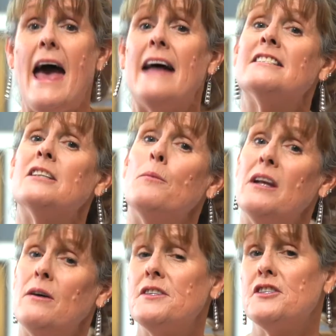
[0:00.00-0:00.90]
and someone
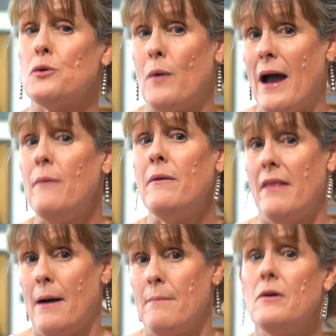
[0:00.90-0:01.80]
else is around
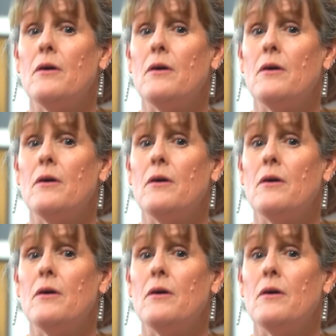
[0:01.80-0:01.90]
them